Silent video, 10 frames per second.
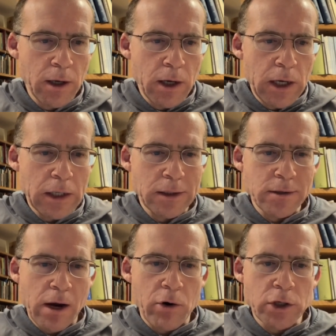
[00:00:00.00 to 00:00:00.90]
In the
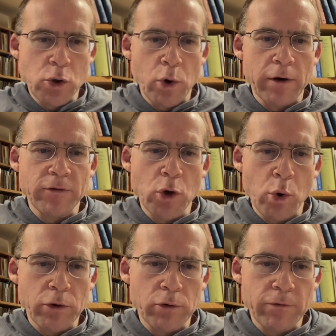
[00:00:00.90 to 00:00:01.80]
territory of
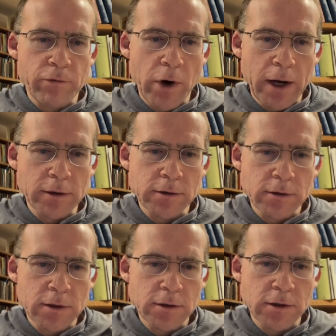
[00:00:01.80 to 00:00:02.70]
northern
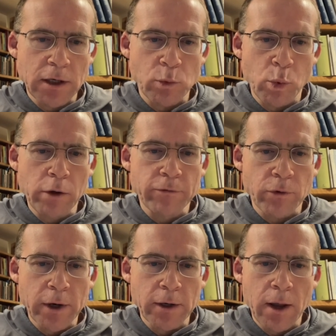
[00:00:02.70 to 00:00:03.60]
France, St.
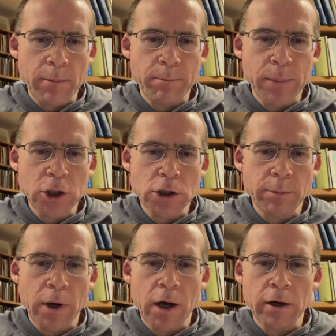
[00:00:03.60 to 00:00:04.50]
Wulfrin, bishop
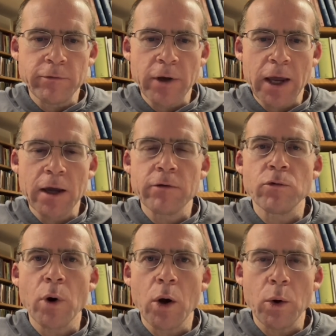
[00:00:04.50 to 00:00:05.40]
of
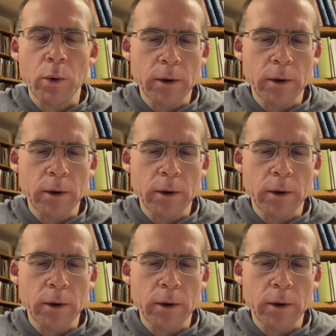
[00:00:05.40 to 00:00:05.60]
Evreux.